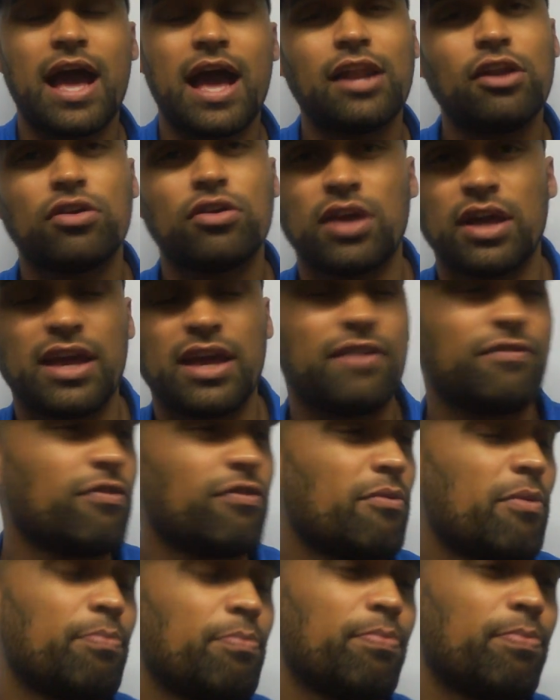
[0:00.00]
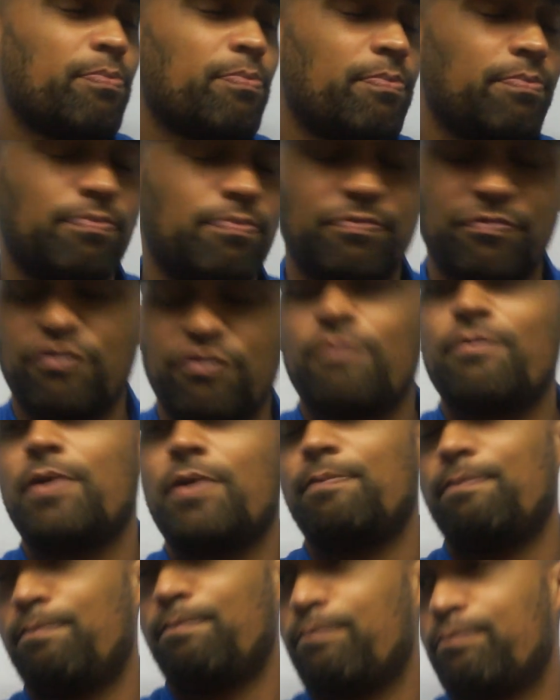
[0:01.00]
I look at it from
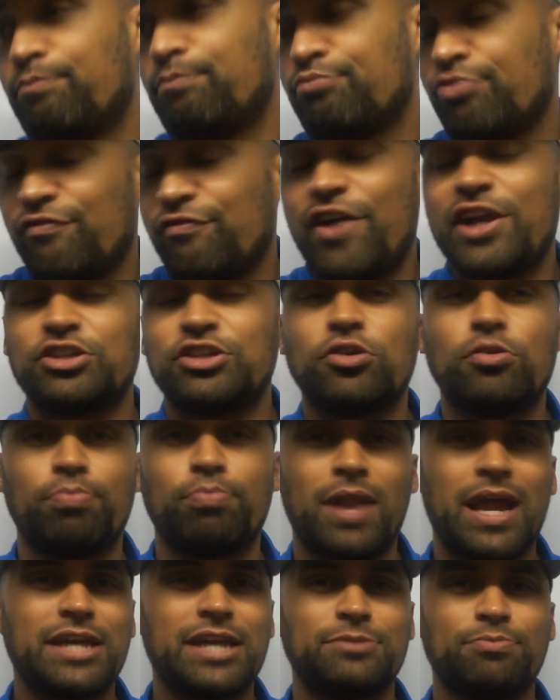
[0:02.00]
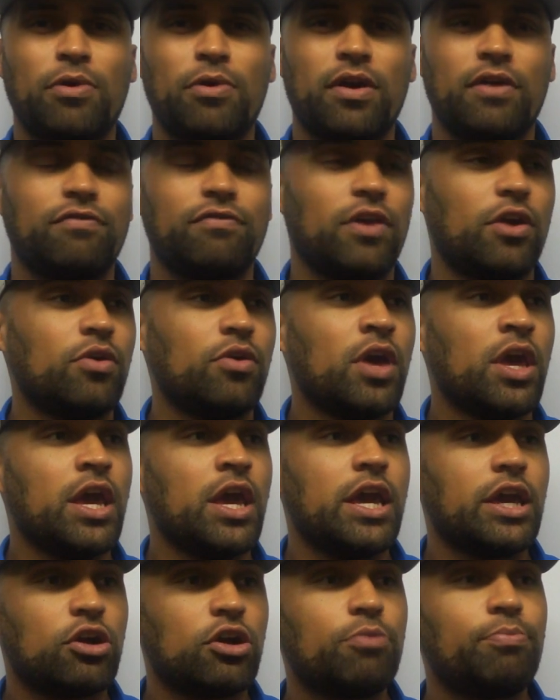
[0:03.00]
a professional player's point of view,
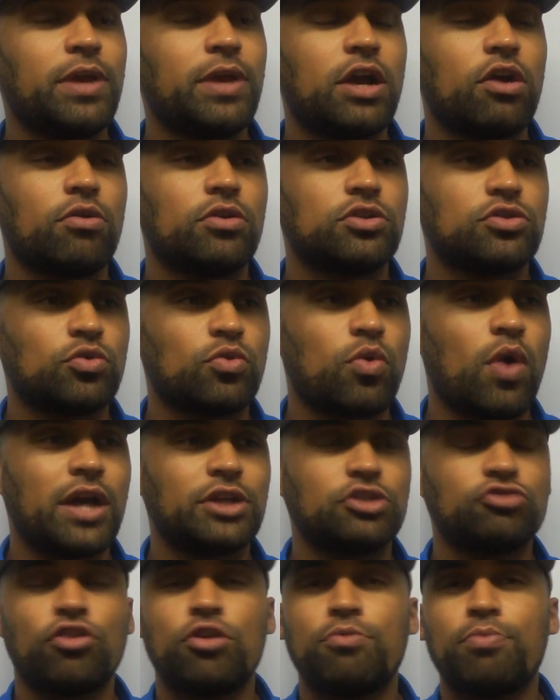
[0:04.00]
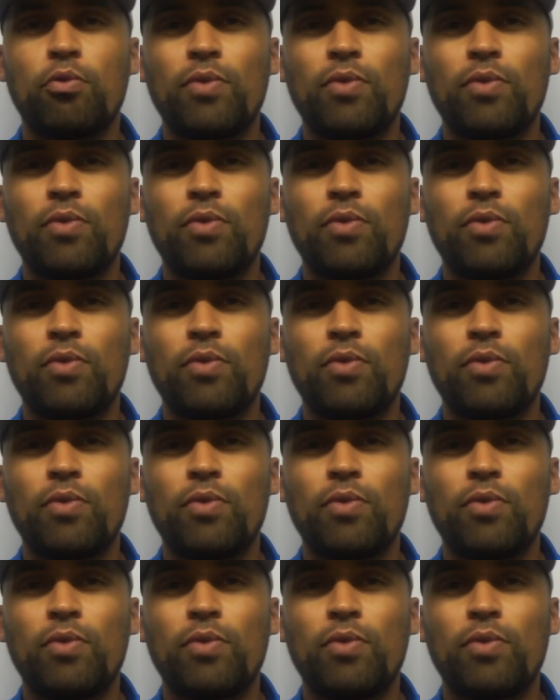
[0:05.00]
could be quite true.